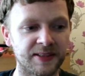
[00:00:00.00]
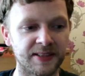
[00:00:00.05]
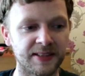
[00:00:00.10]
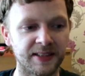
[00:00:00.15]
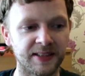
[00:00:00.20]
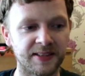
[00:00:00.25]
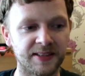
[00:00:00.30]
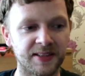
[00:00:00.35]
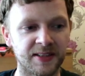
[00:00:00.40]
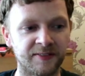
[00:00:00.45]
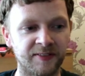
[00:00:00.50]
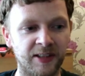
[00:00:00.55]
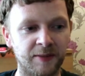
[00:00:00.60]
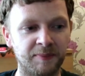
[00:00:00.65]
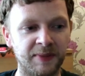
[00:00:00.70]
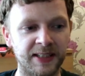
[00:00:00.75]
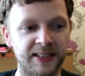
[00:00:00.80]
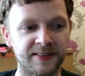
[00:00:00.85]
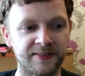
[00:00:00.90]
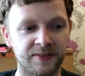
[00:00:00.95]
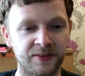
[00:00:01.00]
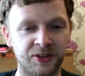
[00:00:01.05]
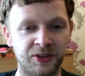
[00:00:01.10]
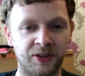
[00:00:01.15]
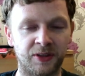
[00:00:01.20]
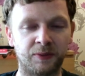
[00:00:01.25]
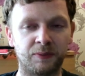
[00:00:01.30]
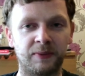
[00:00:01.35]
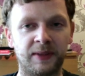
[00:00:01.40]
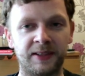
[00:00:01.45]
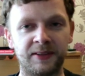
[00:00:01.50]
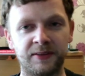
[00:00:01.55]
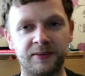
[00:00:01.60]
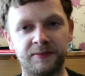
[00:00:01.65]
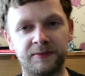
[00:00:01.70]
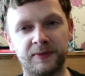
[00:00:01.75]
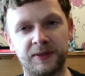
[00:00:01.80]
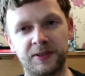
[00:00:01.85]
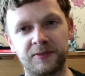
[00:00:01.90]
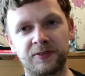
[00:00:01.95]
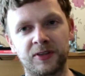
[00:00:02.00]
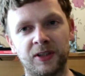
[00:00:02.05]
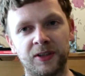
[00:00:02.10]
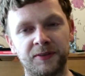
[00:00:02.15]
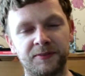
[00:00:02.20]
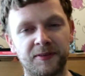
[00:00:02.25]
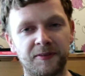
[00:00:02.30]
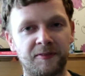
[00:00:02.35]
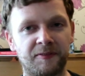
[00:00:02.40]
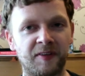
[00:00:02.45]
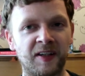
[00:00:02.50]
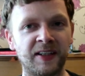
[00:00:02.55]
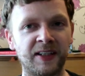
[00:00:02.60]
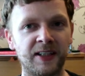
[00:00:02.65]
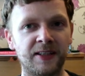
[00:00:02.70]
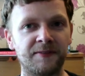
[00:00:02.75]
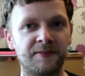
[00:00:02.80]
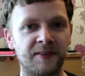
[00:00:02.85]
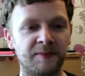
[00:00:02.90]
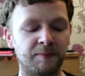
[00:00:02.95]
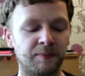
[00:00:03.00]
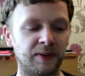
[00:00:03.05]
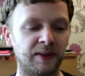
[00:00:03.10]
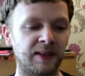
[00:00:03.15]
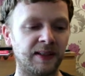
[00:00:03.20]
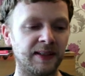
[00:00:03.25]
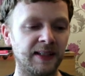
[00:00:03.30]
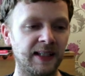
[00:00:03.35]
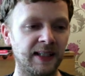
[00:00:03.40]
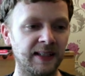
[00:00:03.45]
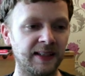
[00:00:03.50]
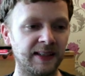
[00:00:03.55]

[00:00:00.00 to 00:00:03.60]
I say. So that makes, you know, when you've got another 5 in play,